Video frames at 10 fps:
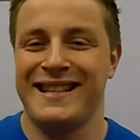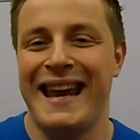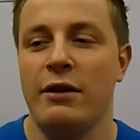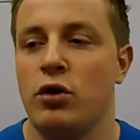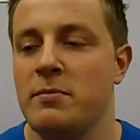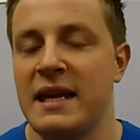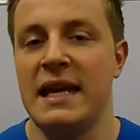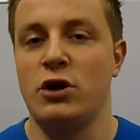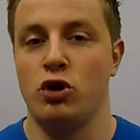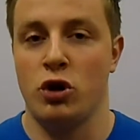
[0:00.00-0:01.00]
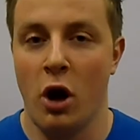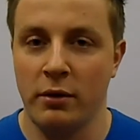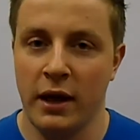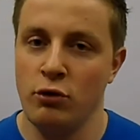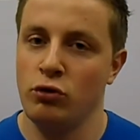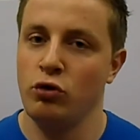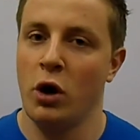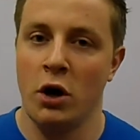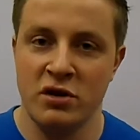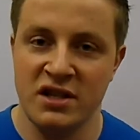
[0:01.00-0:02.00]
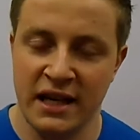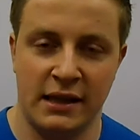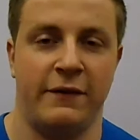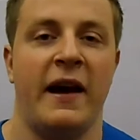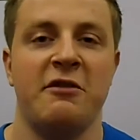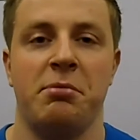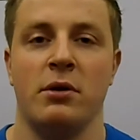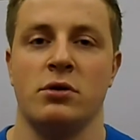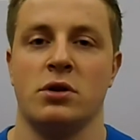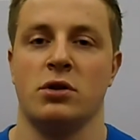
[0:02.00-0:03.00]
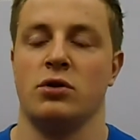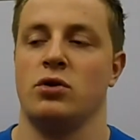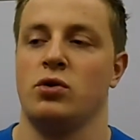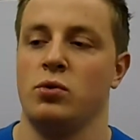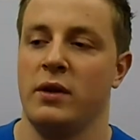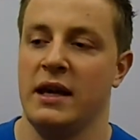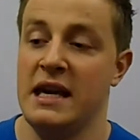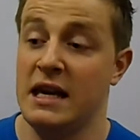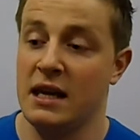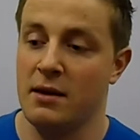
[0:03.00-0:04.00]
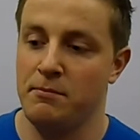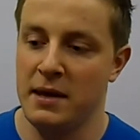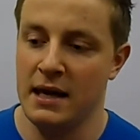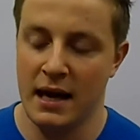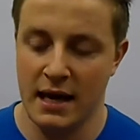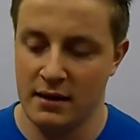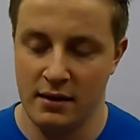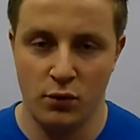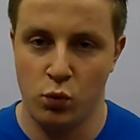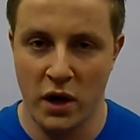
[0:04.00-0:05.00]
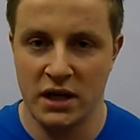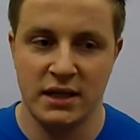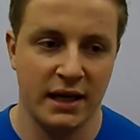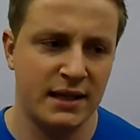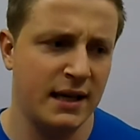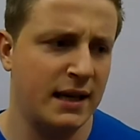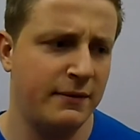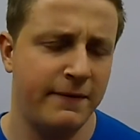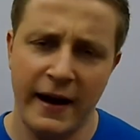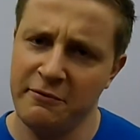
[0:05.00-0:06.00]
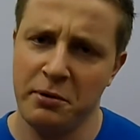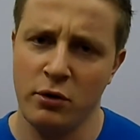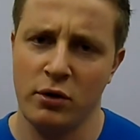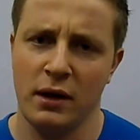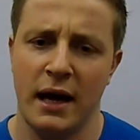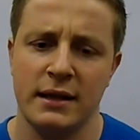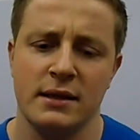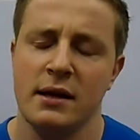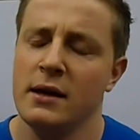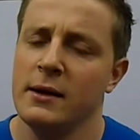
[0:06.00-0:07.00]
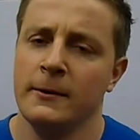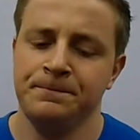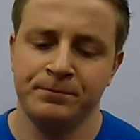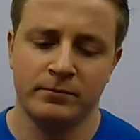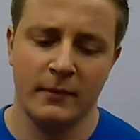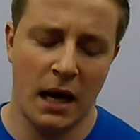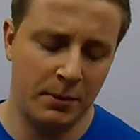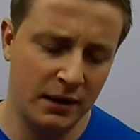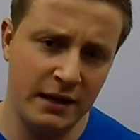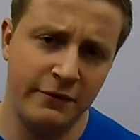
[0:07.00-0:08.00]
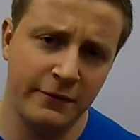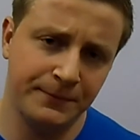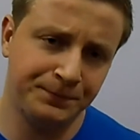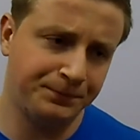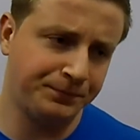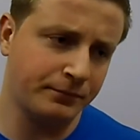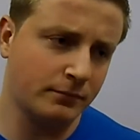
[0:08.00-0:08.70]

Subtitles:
are saying to him he should cut down to 165 pounds so that he can compete in the 165 pound class, I believe.